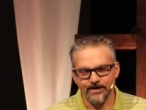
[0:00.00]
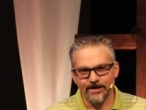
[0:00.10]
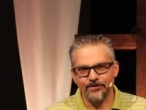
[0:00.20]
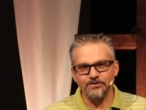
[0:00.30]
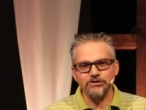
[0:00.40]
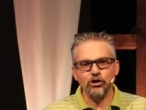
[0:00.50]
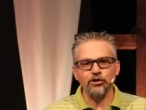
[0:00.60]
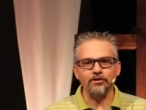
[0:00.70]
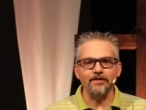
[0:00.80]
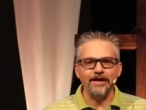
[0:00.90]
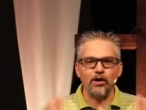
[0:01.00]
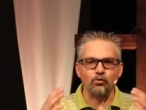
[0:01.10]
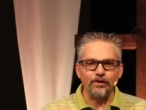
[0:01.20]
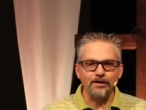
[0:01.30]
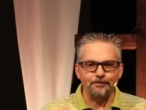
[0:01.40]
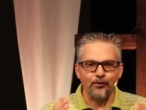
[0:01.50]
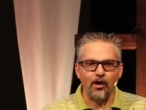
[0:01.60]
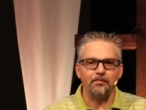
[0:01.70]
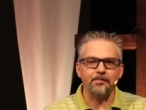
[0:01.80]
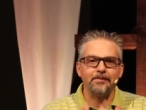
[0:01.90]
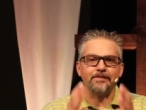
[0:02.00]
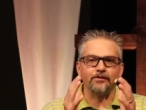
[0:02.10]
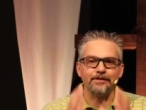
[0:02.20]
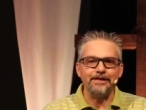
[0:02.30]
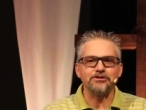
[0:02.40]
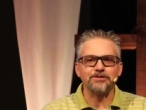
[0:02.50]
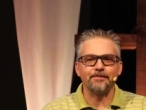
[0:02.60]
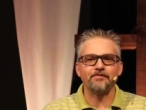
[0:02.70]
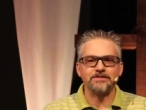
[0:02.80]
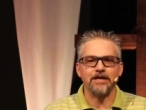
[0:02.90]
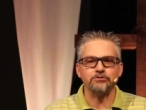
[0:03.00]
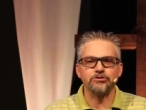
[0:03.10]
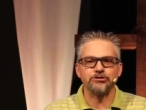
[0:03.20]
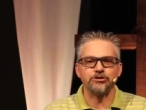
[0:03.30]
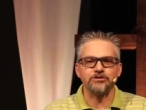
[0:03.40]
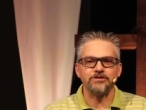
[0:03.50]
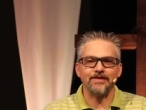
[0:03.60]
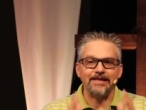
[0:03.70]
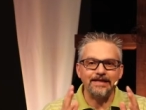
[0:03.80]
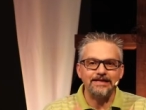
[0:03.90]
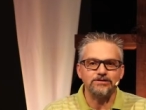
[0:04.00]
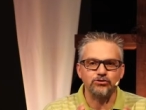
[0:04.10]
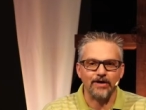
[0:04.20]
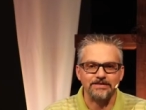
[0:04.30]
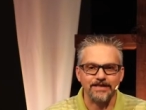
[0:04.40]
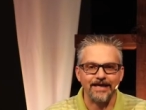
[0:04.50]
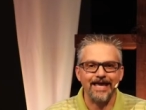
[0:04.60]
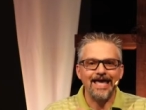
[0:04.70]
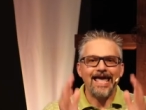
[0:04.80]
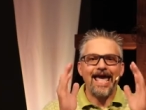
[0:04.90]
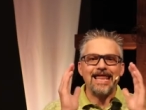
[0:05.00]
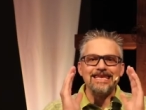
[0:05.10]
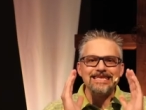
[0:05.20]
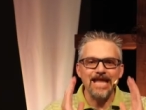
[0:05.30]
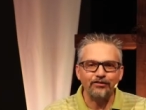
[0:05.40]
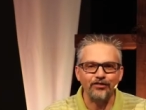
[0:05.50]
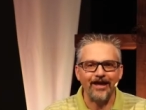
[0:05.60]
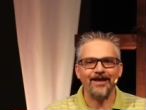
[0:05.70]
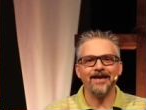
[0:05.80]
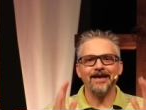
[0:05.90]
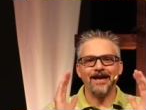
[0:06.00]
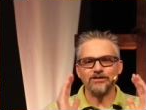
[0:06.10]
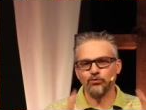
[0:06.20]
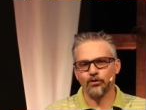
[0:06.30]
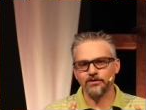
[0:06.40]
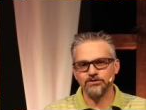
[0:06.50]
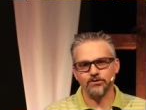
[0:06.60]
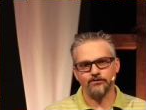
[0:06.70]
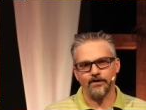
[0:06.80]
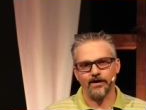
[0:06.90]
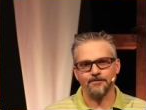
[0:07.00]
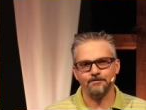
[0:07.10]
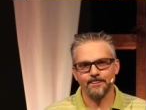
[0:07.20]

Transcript: There is clearly a real problem in the leadership of this house church that needs addressing, and nothing has worked so far.